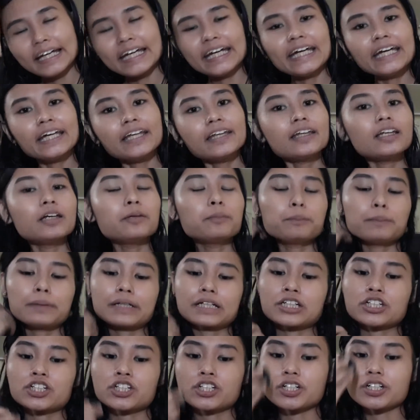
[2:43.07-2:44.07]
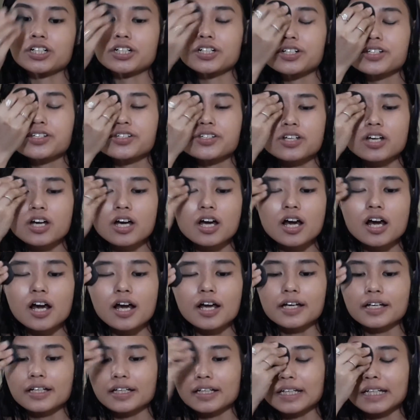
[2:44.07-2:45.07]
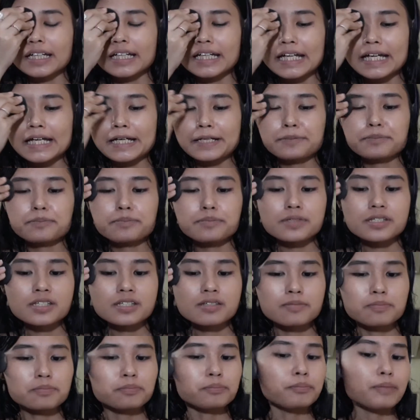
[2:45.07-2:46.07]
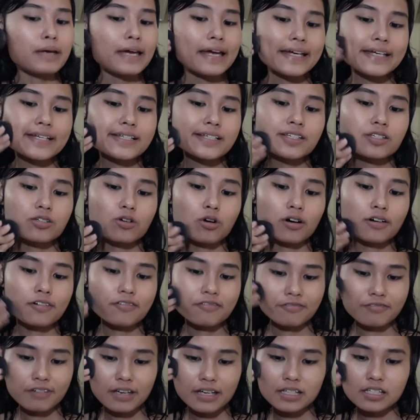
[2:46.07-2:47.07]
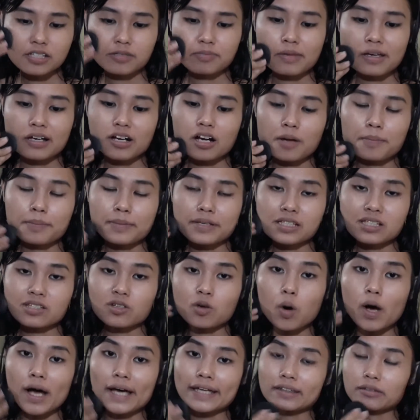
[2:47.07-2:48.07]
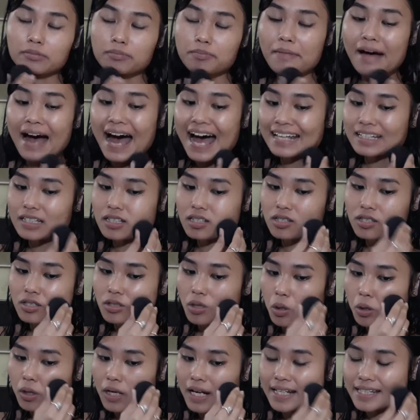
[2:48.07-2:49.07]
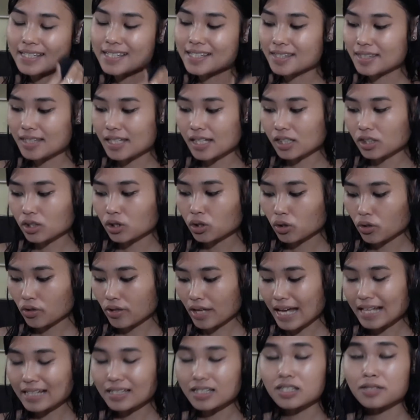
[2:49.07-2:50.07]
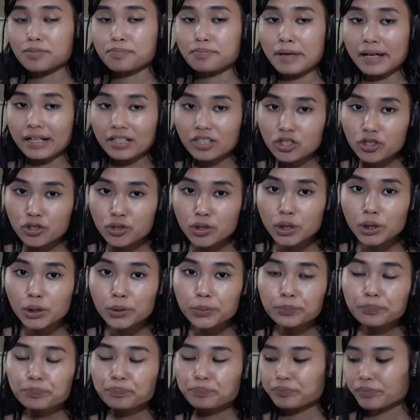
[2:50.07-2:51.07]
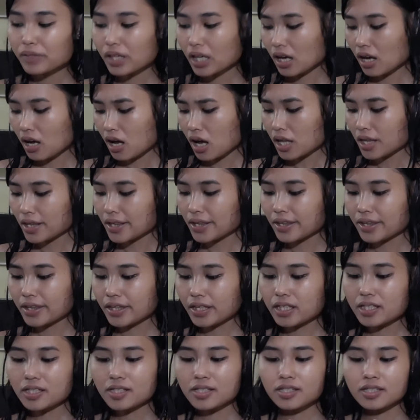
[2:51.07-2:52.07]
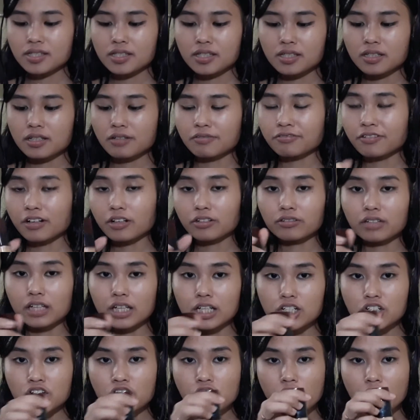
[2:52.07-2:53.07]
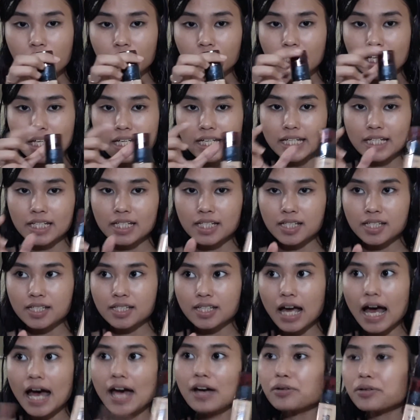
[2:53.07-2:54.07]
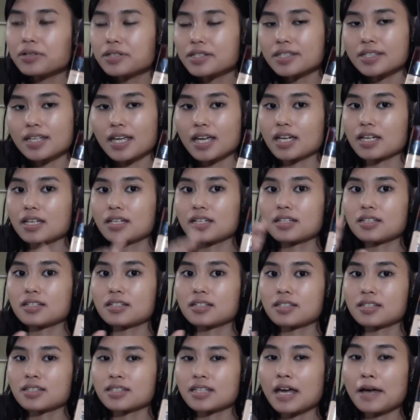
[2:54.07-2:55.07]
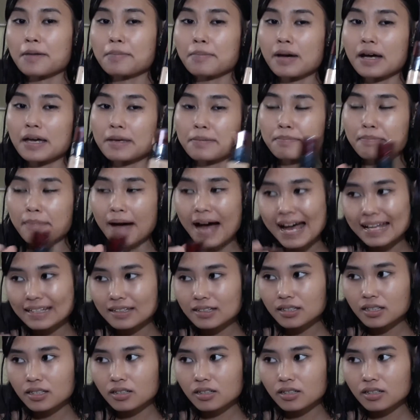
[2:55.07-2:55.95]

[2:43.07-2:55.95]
In the pictures, Kim's base or face makeup is quite matte, so let's stick to that spectrum. This foundation is, I would say, semi-matte